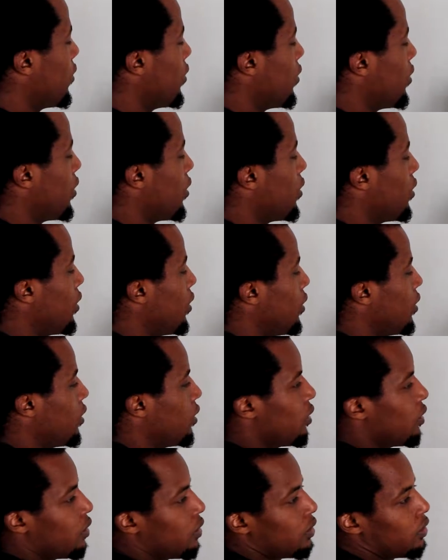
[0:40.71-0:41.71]
degrees.
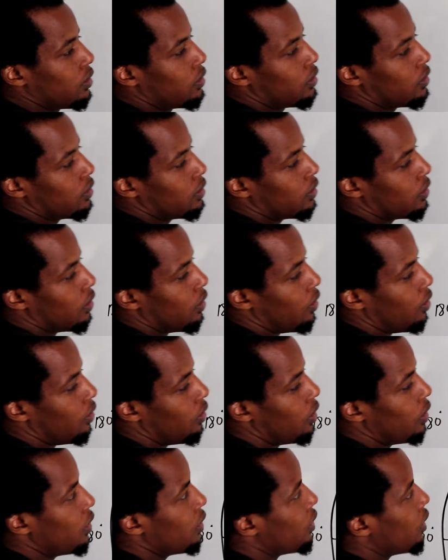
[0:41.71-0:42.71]

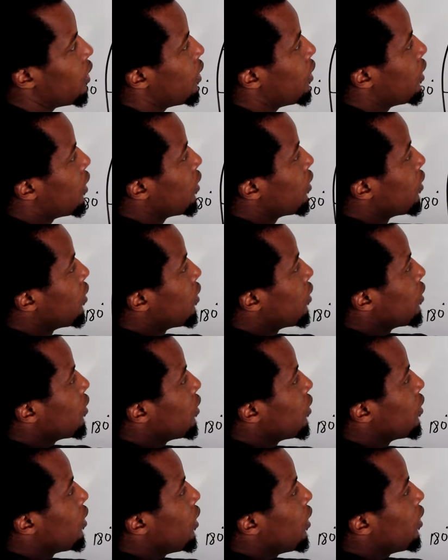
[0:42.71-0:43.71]
All these are degrees,
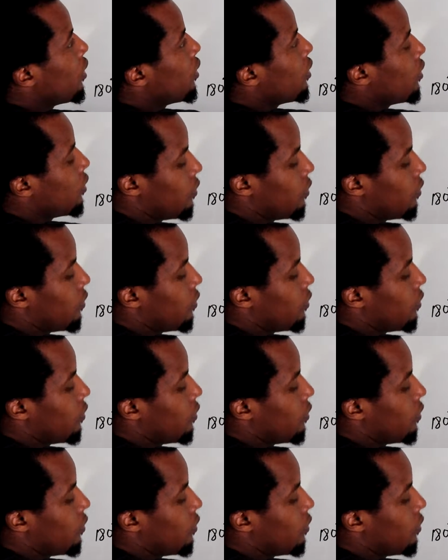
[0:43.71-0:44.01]
right?